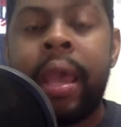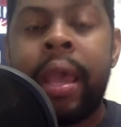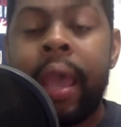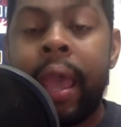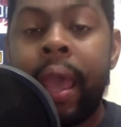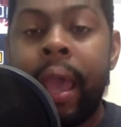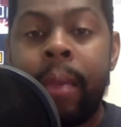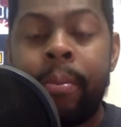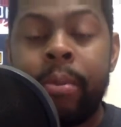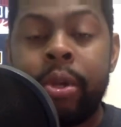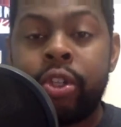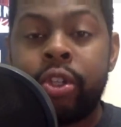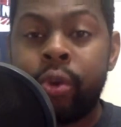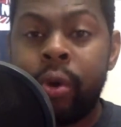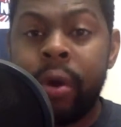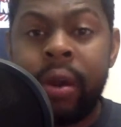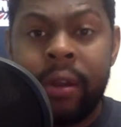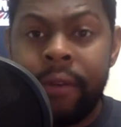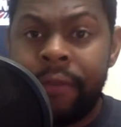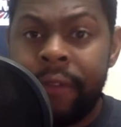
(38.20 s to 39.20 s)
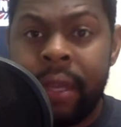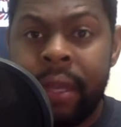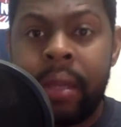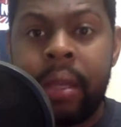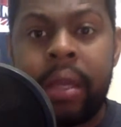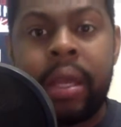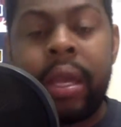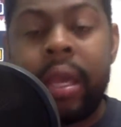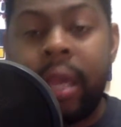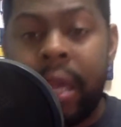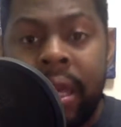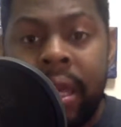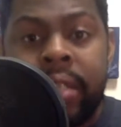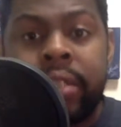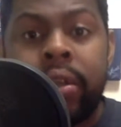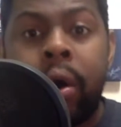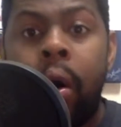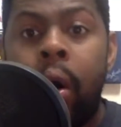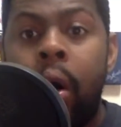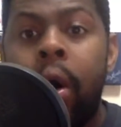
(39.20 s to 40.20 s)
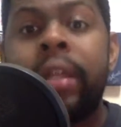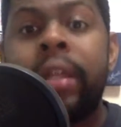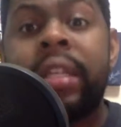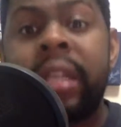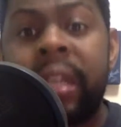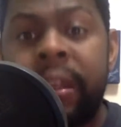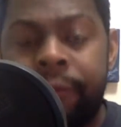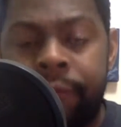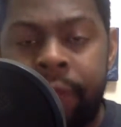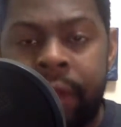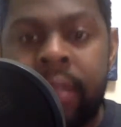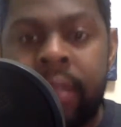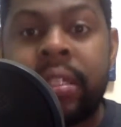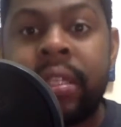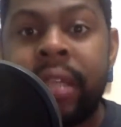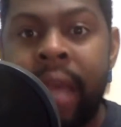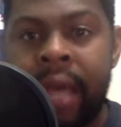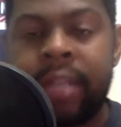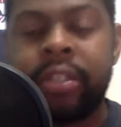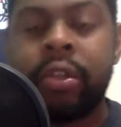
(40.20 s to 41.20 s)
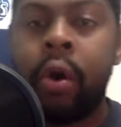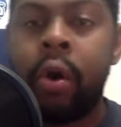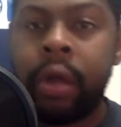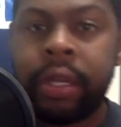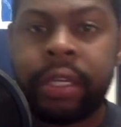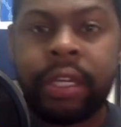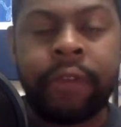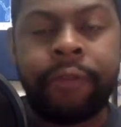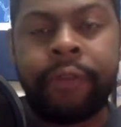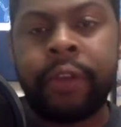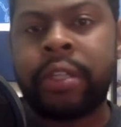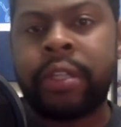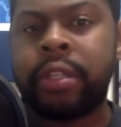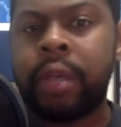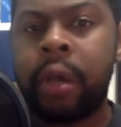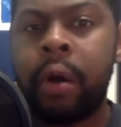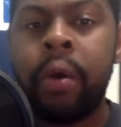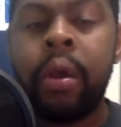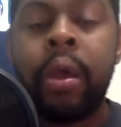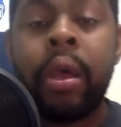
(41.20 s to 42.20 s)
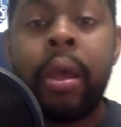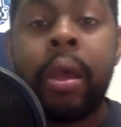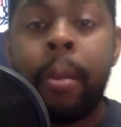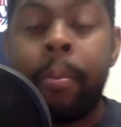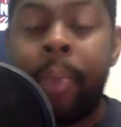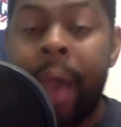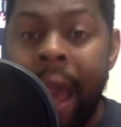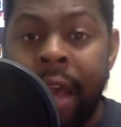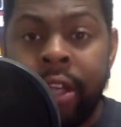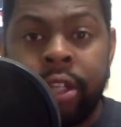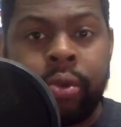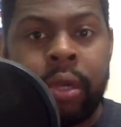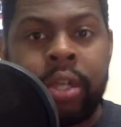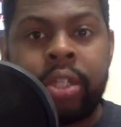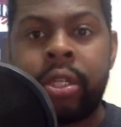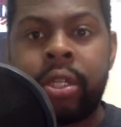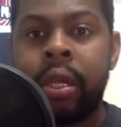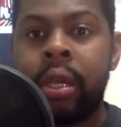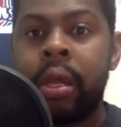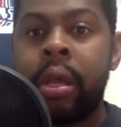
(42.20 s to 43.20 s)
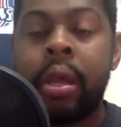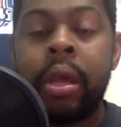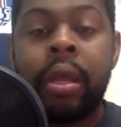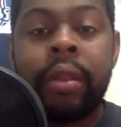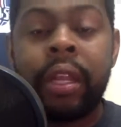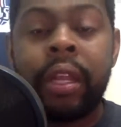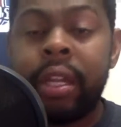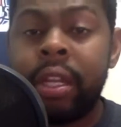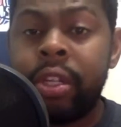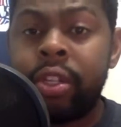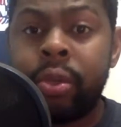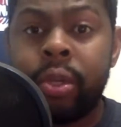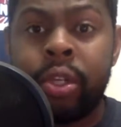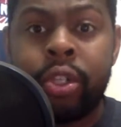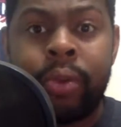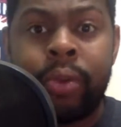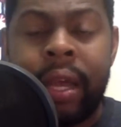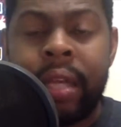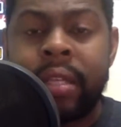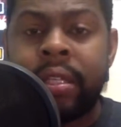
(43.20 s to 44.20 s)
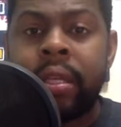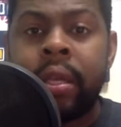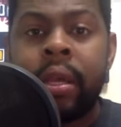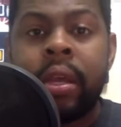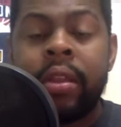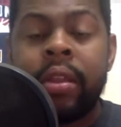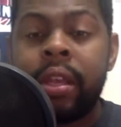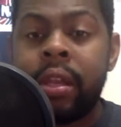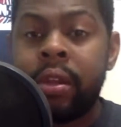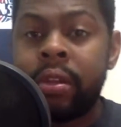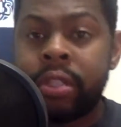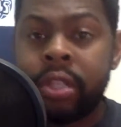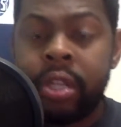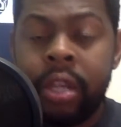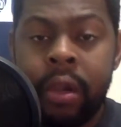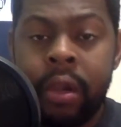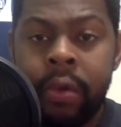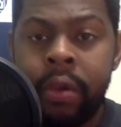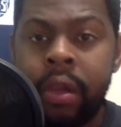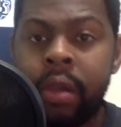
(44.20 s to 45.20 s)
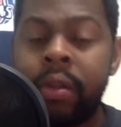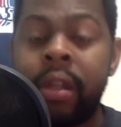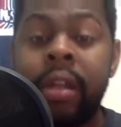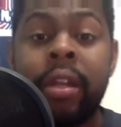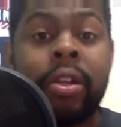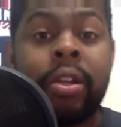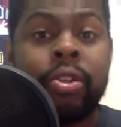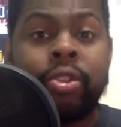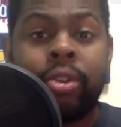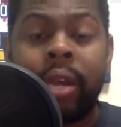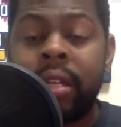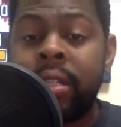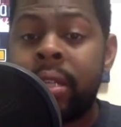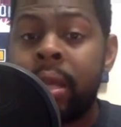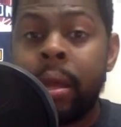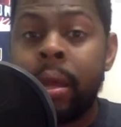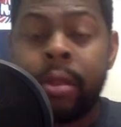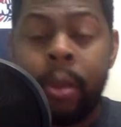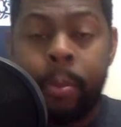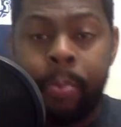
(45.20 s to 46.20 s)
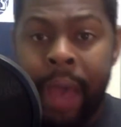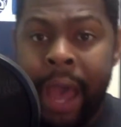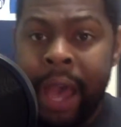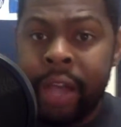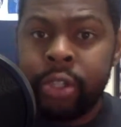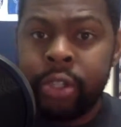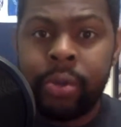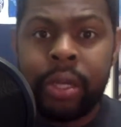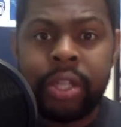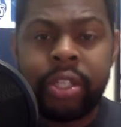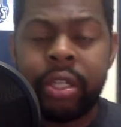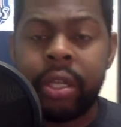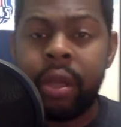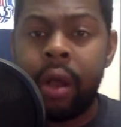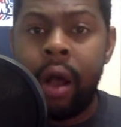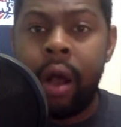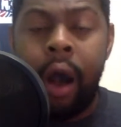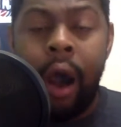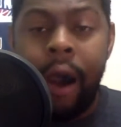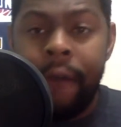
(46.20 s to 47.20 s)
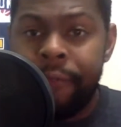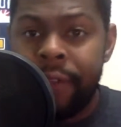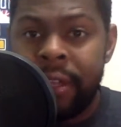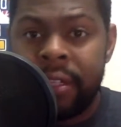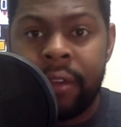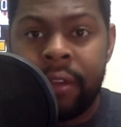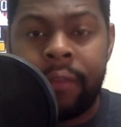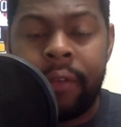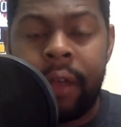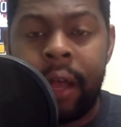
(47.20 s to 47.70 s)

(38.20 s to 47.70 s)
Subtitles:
and majority of it is on defense. Yes, on defense. So, pass rushing, they need to address the interior. They need to address their pass rushing, offensive